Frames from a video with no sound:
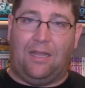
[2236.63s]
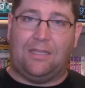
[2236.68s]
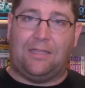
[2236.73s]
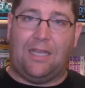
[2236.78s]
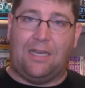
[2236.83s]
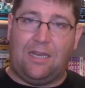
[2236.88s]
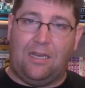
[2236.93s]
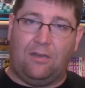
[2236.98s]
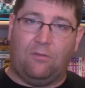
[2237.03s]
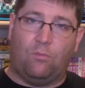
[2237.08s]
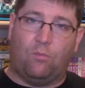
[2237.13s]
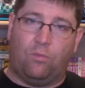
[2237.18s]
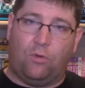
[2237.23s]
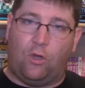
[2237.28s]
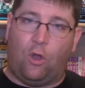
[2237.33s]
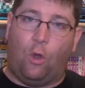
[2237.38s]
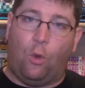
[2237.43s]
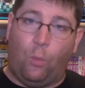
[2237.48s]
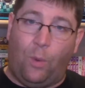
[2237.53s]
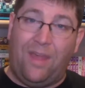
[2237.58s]
Like they
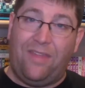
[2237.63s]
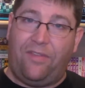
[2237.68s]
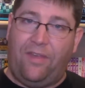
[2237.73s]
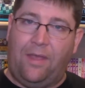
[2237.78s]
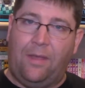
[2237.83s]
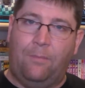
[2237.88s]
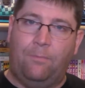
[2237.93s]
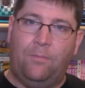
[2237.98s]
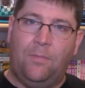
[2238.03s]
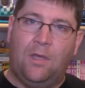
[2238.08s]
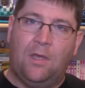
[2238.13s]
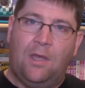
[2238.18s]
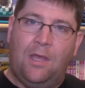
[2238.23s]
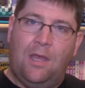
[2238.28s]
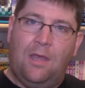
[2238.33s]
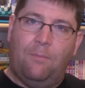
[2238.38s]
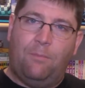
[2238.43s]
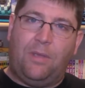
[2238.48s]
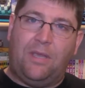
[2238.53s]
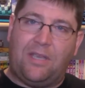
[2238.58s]
didn't go with him
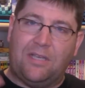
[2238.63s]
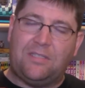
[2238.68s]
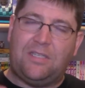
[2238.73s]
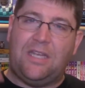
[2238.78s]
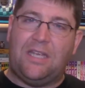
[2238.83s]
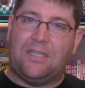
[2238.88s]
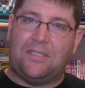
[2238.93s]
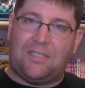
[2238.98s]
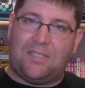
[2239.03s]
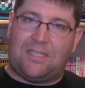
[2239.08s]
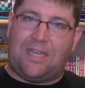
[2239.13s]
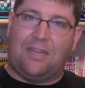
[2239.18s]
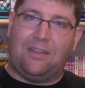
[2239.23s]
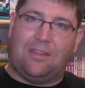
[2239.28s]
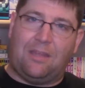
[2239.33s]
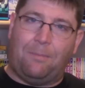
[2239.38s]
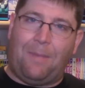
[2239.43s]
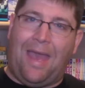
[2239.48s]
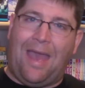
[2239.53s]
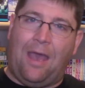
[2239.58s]
because he had
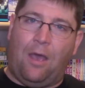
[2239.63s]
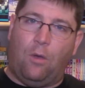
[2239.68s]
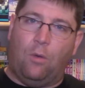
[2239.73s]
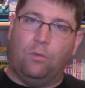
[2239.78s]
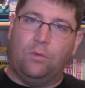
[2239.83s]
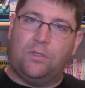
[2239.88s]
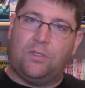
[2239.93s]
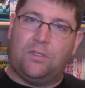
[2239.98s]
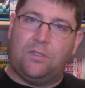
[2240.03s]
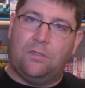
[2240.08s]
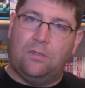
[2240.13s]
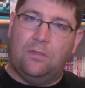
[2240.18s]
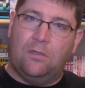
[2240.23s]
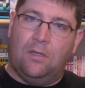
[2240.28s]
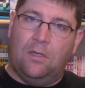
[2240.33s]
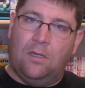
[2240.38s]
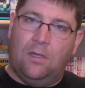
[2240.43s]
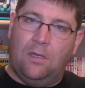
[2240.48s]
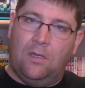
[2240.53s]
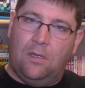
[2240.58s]
sent them out,
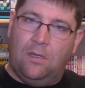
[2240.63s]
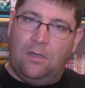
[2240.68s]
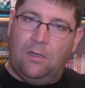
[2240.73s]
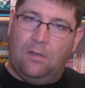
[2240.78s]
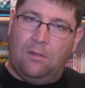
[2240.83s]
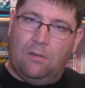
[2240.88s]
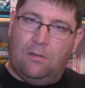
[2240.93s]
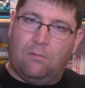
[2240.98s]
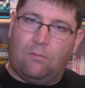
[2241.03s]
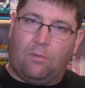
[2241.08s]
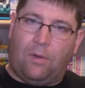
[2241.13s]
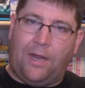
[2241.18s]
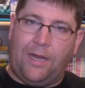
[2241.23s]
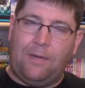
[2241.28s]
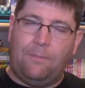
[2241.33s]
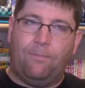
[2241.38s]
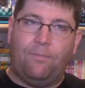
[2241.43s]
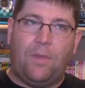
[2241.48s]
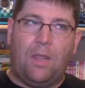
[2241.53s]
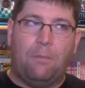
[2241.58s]

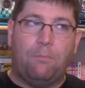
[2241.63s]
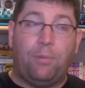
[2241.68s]
right?